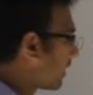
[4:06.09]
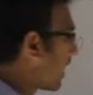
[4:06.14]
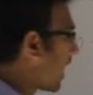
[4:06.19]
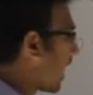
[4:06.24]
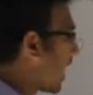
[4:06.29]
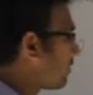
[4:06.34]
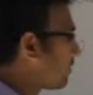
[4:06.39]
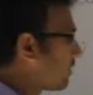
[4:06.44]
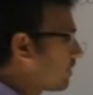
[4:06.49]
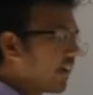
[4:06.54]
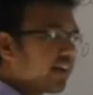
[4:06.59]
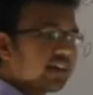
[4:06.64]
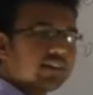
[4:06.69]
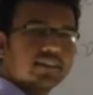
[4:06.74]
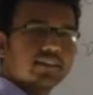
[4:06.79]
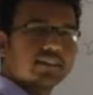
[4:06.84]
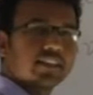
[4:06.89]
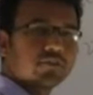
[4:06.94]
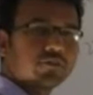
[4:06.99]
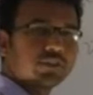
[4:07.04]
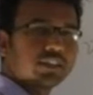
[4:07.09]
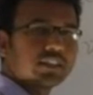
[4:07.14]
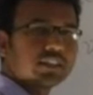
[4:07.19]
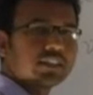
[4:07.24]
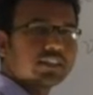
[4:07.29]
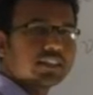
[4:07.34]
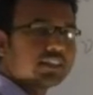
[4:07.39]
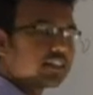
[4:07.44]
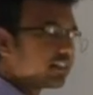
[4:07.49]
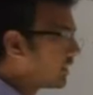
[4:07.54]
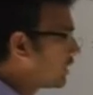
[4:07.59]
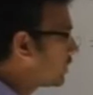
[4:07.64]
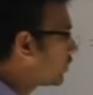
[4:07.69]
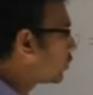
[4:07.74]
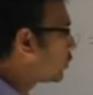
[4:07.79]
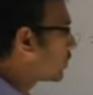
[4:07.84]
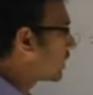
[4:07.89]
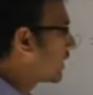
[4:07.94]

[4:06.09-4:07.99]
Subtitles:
have sufficient energy to